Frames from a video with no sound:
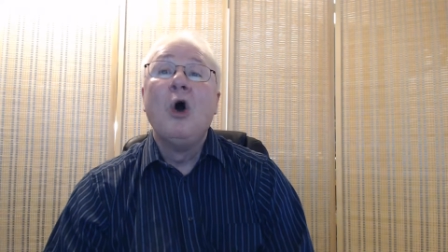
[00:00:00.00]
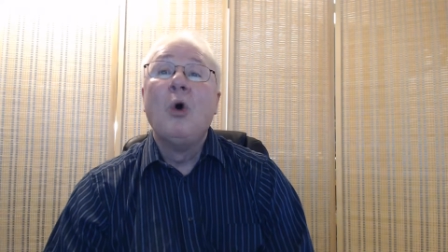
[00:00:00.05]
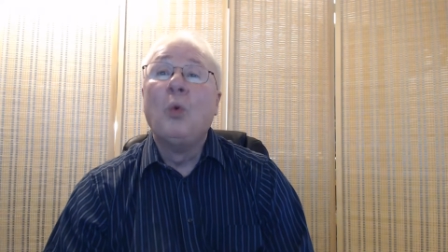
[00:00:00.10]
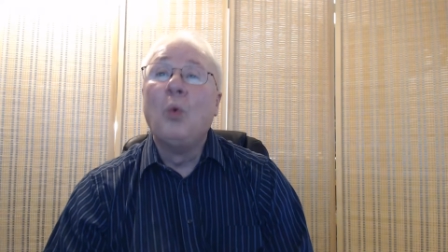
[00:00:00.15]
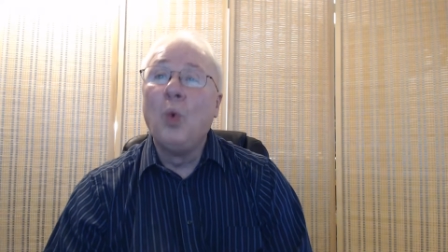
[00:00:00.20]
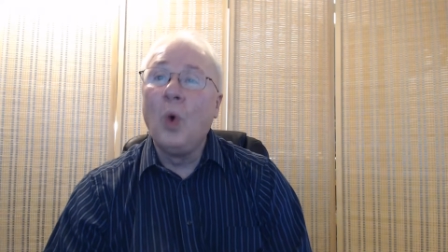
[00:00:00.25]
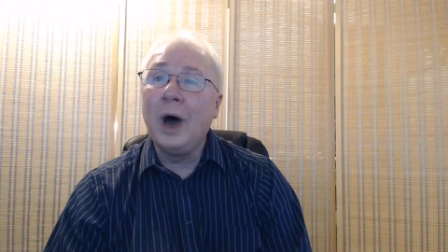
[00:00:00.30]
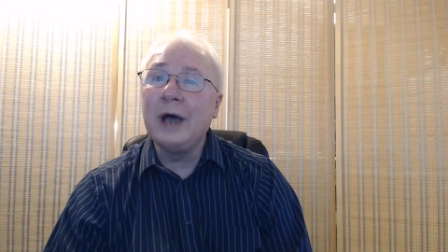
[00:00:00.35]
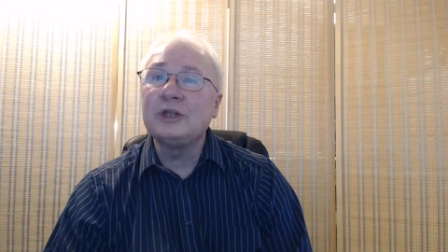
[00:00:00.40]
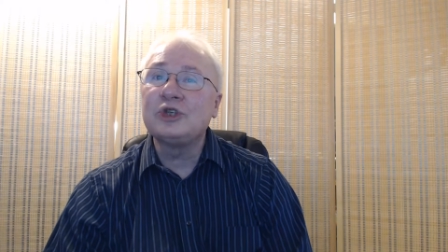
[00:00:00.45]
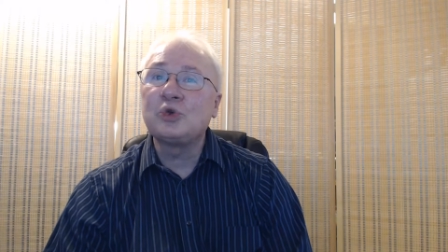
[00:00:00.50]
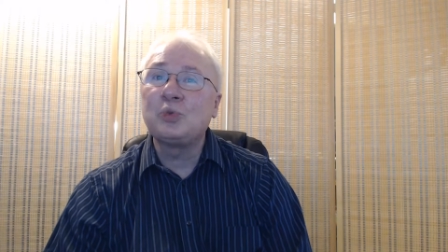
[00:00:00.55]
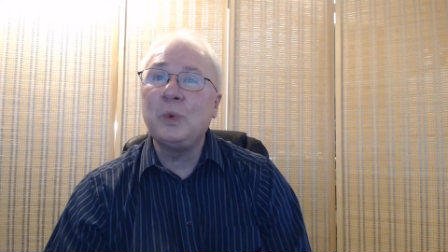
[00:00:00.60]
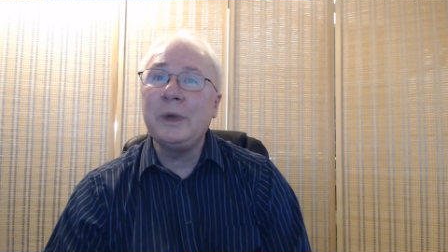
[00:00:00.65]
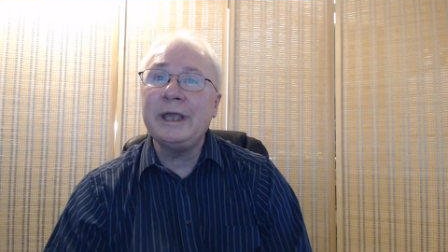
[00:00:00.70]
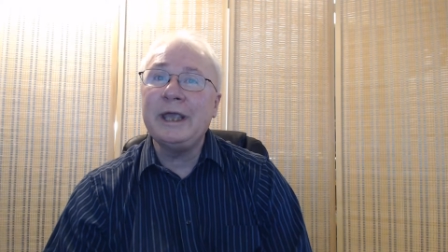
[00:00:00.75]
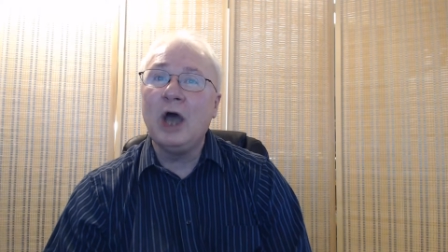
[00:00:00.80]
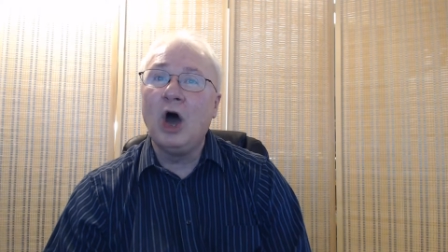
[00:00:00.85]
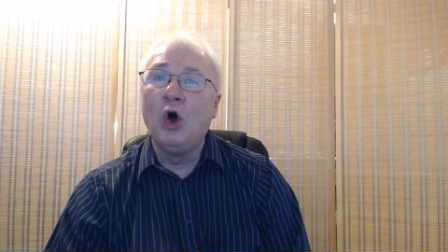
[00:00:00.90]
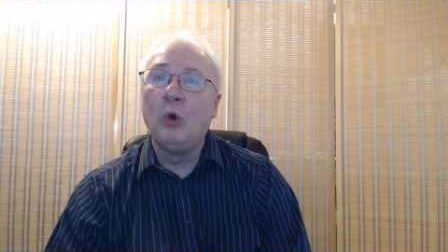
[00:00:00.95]
once
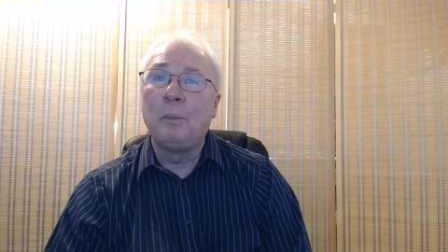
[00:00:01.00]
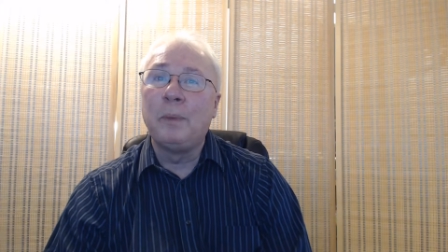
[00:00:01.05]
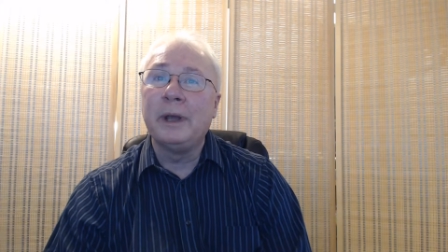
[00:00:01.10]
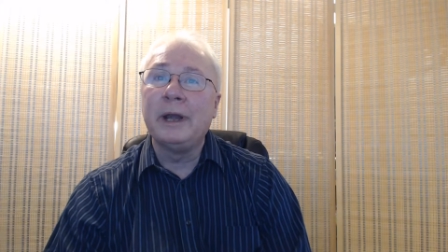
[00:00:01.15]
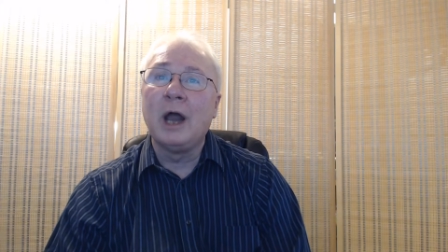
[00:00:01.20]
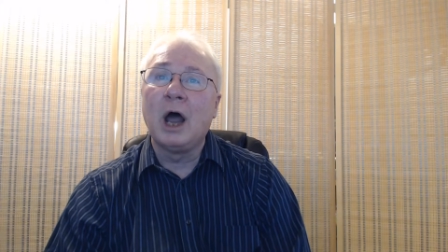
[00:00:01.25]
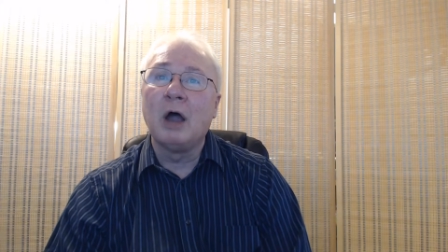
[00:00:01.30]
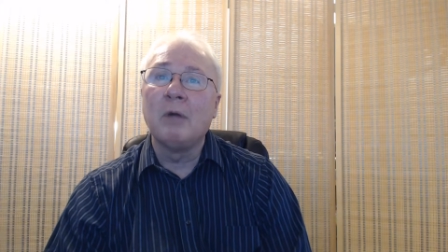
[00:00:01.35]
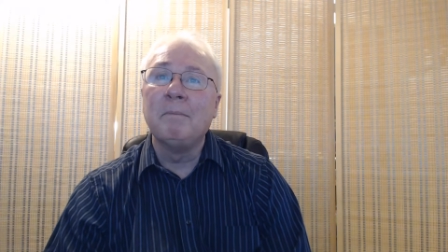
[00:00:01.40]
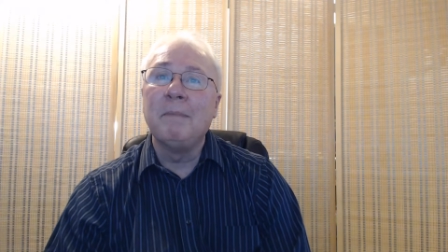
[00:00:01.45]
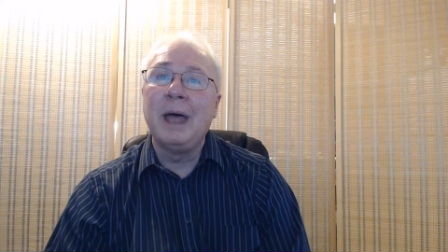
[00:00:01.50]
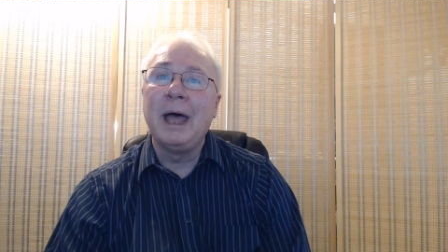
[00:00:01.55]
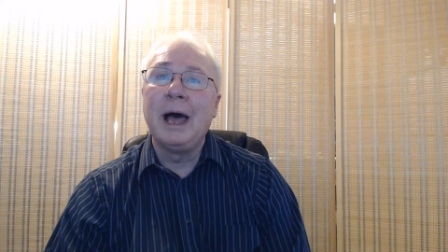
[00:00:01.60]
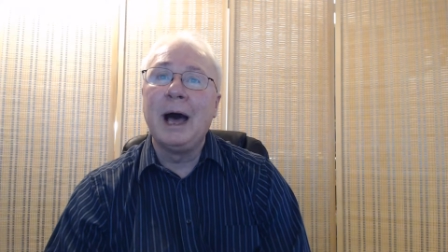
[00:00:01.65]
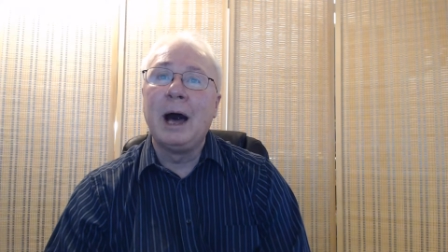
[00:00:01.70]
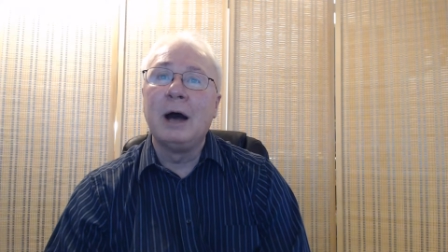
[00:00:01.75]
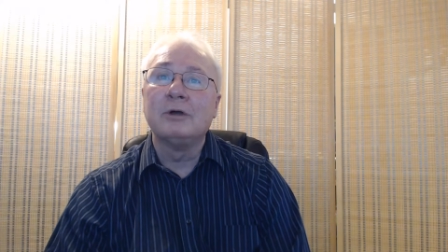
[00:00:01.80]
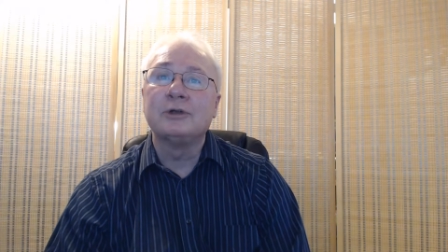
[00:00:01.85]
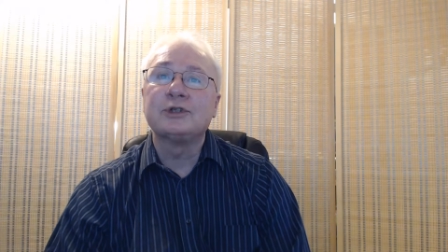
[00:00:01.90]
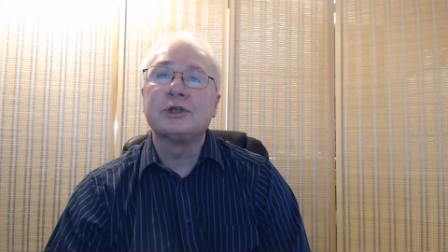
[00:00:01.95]
we open our
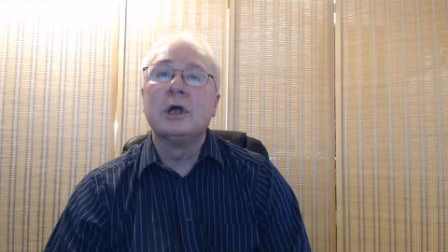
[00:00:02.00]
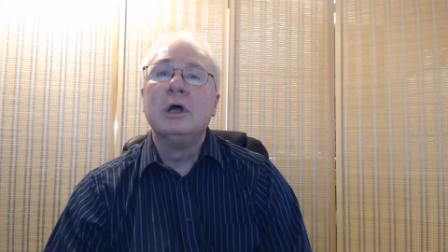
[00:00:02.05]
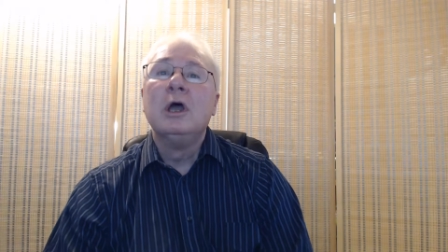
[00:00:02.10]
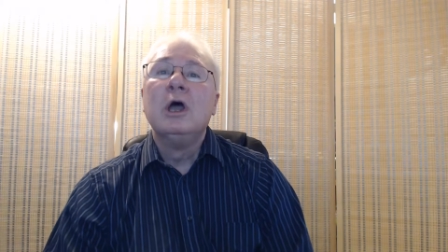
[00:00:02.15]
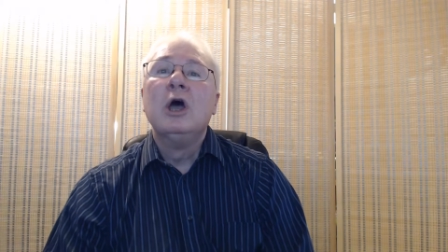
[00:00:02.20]
mouths.